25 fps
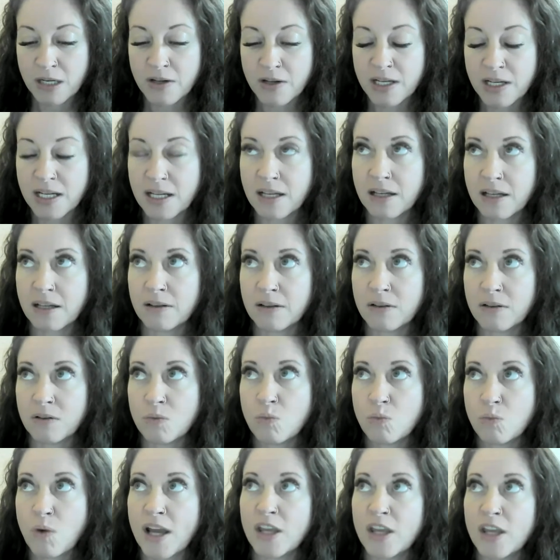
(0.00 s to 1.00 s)
mirroring
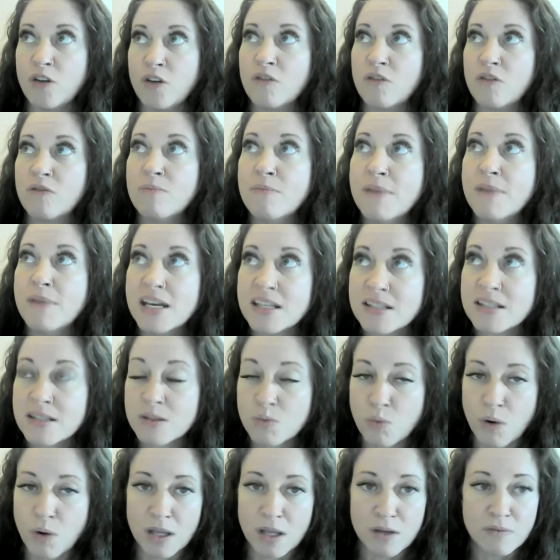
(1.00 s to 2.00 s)
what you've
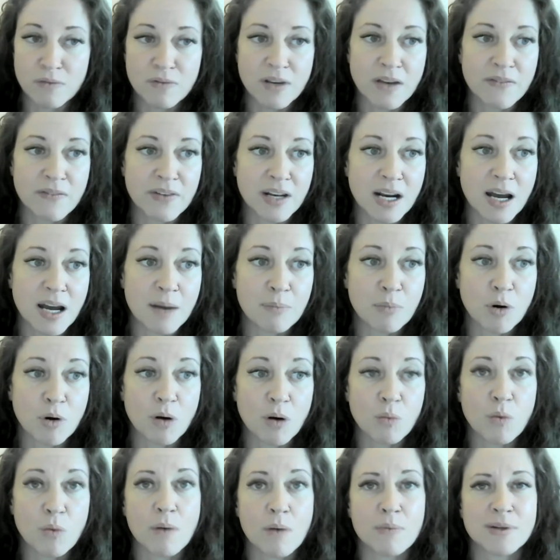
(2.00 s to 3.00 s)
missed, what you've given
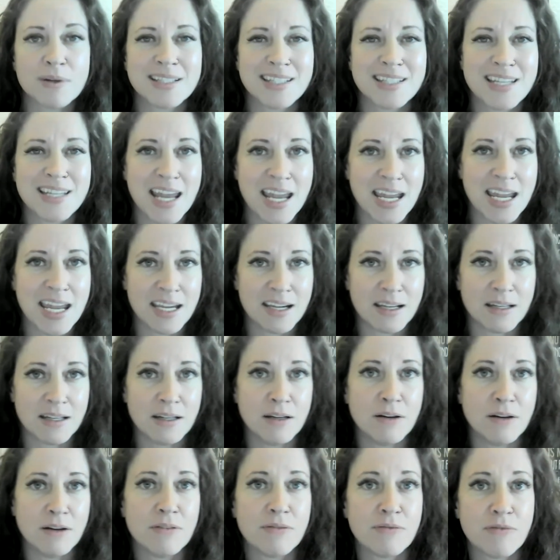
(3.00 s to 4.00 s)
up, or what was
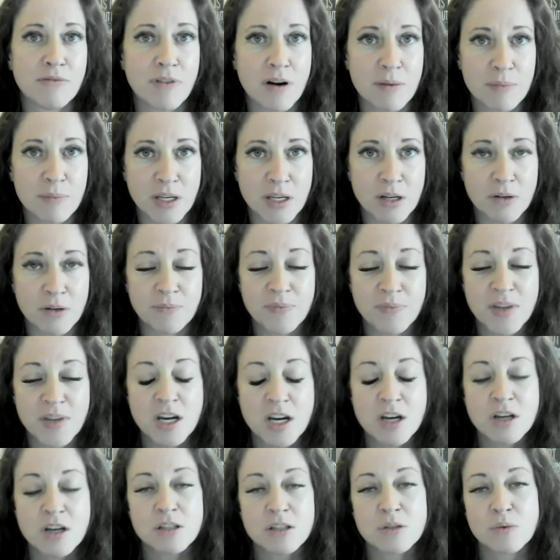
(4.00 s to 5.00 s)
taken from you.
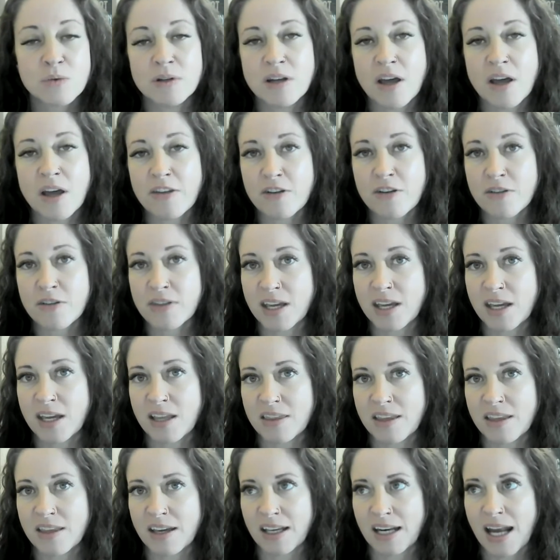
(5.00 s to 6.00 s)
So another
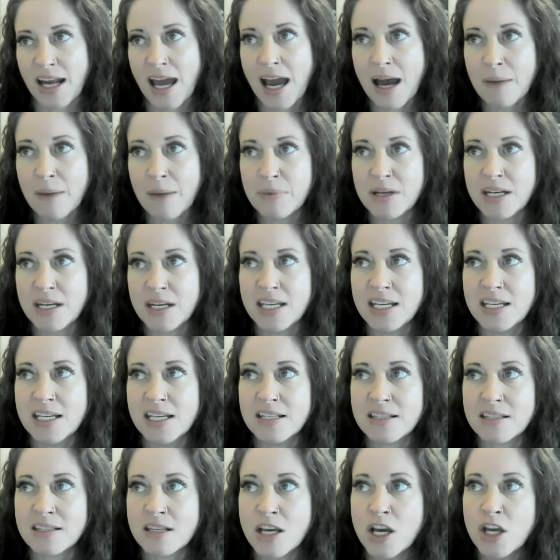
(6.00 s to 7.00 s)
thing that can happen
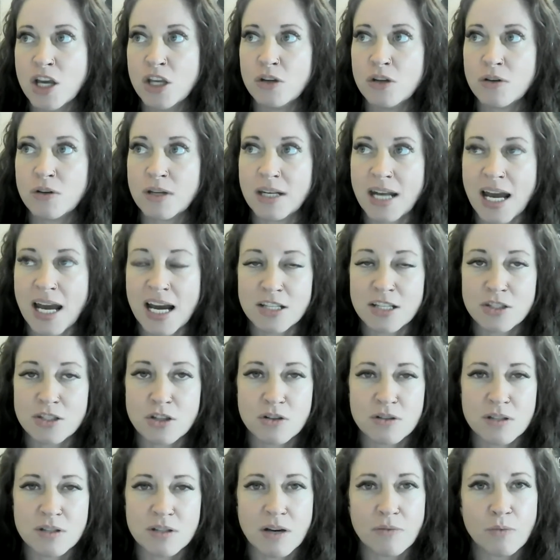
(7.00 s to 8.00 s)
is you can
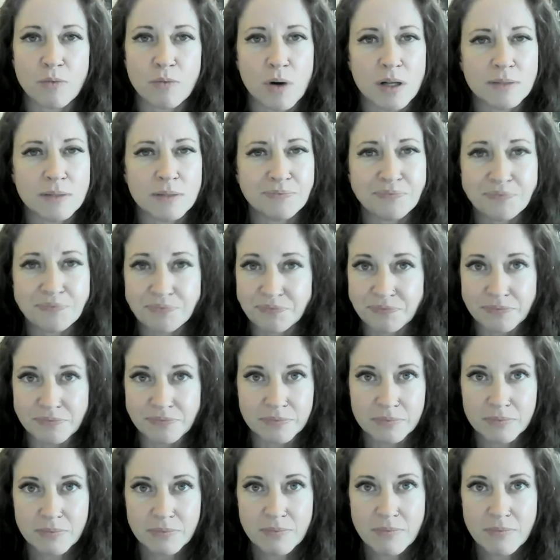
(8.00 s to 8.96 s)
ask yourself, well,